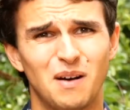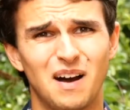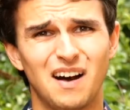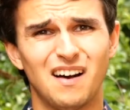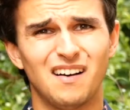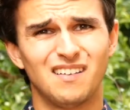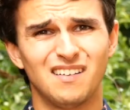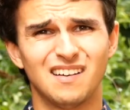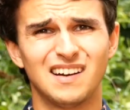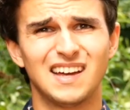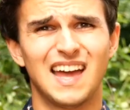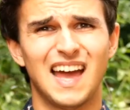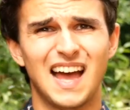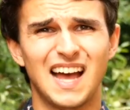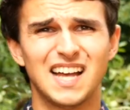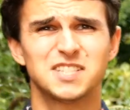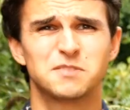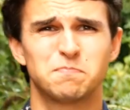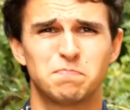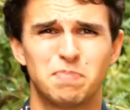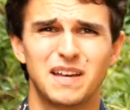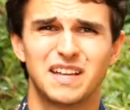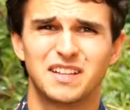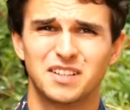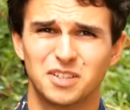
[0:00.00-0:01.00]
Well, it has
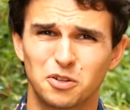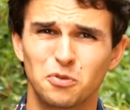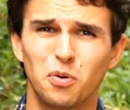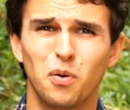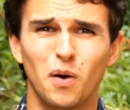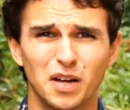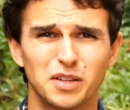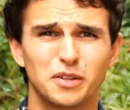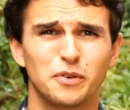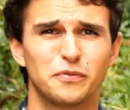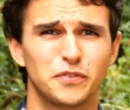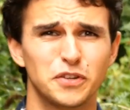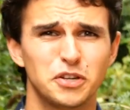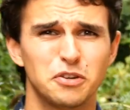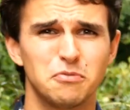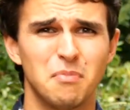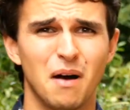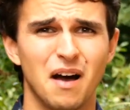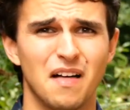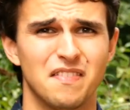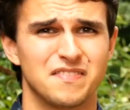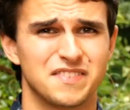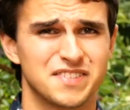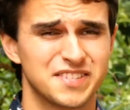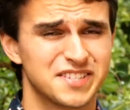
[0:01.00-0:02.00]
been quite a few
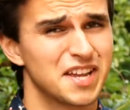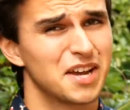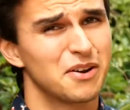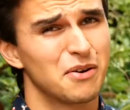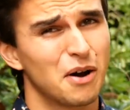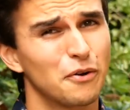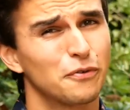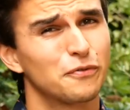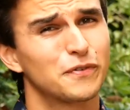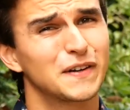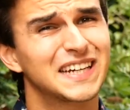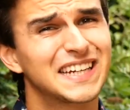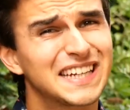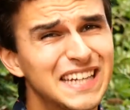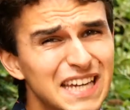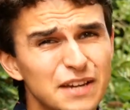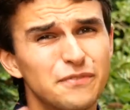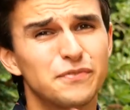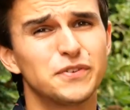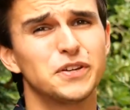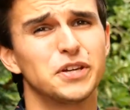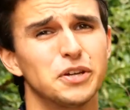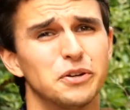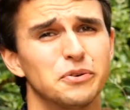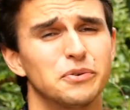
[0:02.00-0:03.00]
months, so I'll
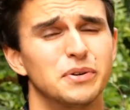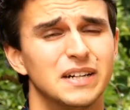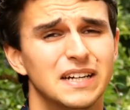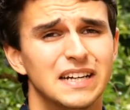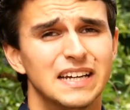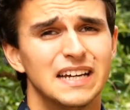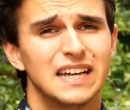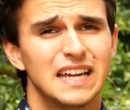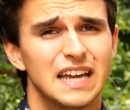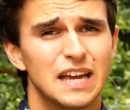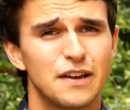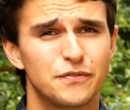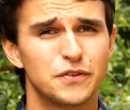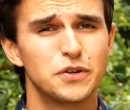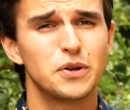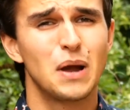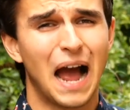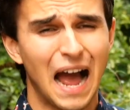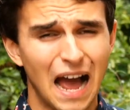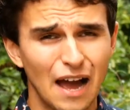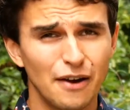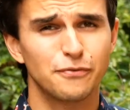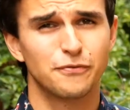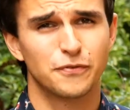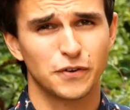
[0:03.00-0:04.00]
forgive you if you
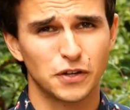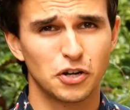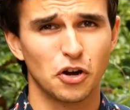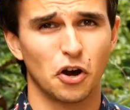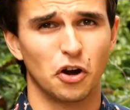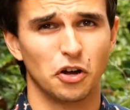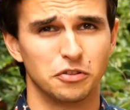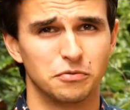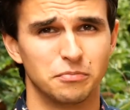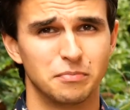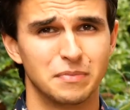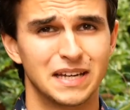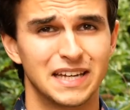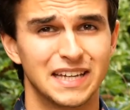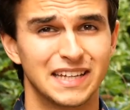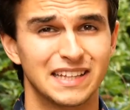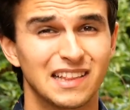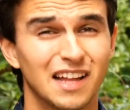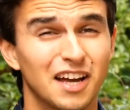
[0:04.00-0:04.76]
have forgotten me.